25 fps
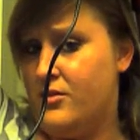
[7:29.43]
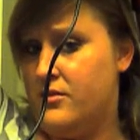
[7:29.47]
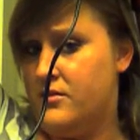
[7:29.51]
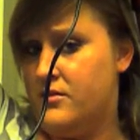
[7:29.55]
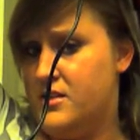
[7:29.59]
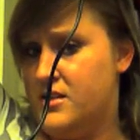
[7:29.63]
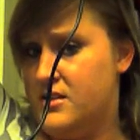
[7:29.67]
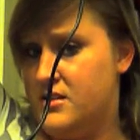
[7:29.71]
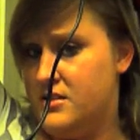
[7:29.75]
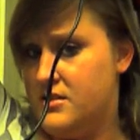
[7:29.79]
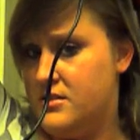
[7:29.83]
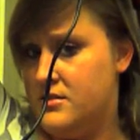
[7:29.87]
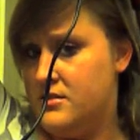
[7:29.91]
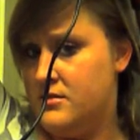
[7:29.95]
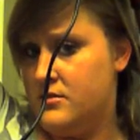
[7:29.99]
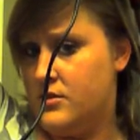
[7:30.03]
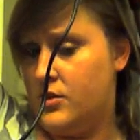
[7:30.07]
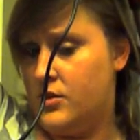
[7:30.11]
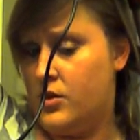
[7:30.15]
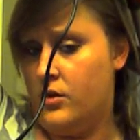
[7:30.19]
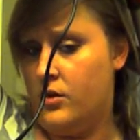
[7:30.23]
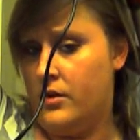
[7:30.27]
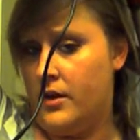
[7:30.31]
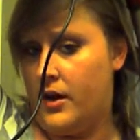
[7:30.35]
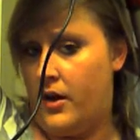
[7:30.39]
this
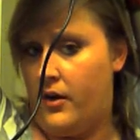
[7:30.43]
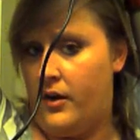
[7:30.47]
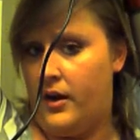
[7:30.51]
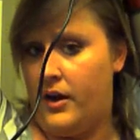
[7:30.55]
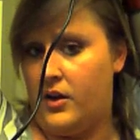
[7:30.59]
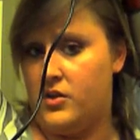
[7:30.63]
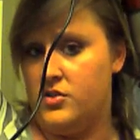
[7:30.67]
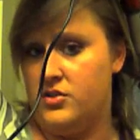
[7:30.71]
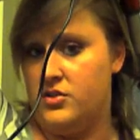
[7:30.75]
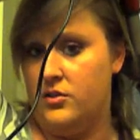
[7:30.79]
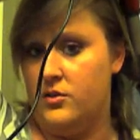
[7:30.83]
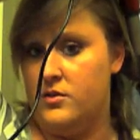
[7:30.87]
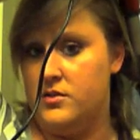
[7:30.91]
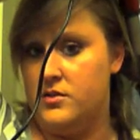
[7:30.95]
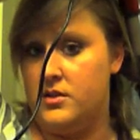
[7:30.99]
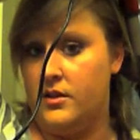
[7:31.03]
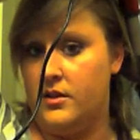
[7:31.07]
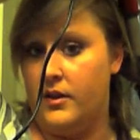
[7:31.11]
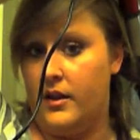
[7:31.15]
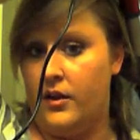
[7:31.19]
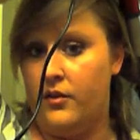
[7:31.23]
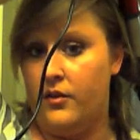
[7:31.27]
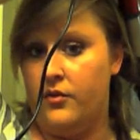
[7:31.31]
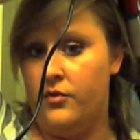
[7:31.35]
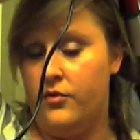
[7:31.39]
curling iron actually goes to
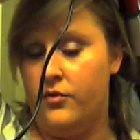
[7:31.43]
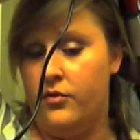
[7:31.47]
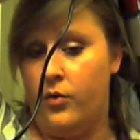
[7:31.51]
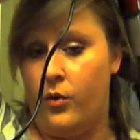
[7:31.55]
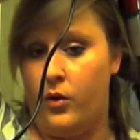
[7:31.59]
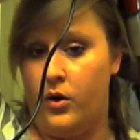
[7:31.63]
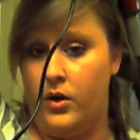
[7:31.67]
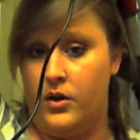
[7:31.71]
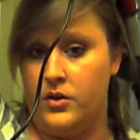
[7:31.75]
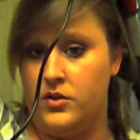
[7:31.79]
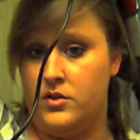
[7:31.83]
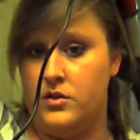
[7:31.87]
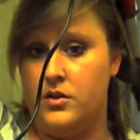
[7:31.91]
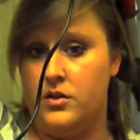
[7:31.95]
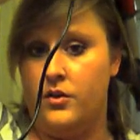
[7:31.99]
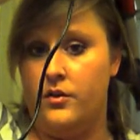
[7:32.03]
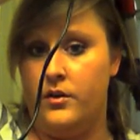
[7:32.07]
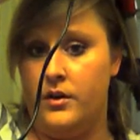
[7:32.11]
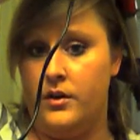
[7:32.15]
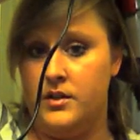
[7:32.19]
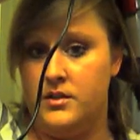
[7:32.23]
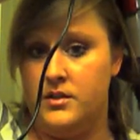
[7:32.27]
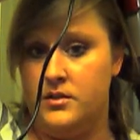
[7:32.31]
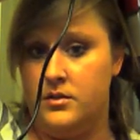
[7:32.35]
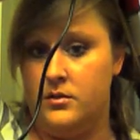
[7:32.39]
like 400
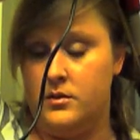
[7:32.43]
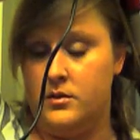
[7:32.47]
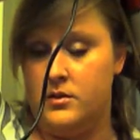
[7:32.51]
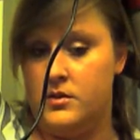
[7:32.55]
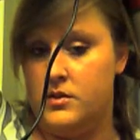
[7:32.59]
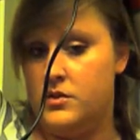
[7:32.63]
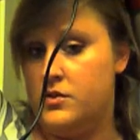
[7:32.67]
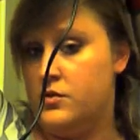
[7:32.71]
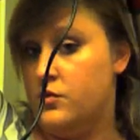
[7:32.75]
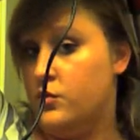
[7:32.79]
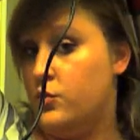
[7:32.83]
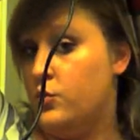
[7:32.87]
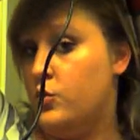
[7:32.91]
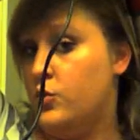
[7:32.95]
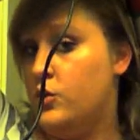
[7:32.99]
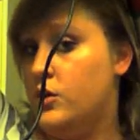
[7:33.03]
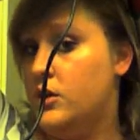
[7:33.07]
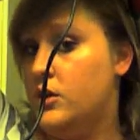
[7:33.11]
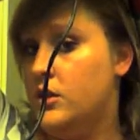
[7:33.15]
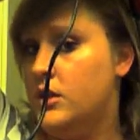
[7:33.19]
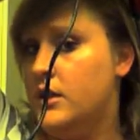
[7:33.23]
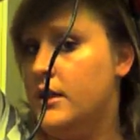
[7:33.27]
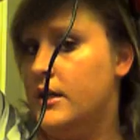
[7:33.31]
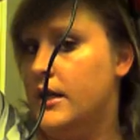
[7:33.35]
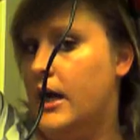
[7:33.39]
degrees, so it's
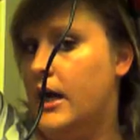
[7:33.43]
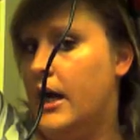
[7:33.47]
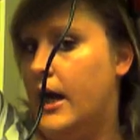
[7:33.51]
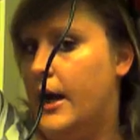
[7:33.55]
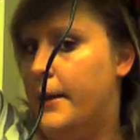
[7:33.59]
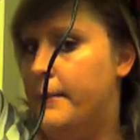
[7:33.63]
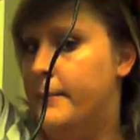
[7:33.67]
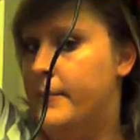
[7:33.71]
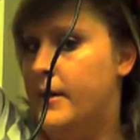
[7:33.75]
really hot.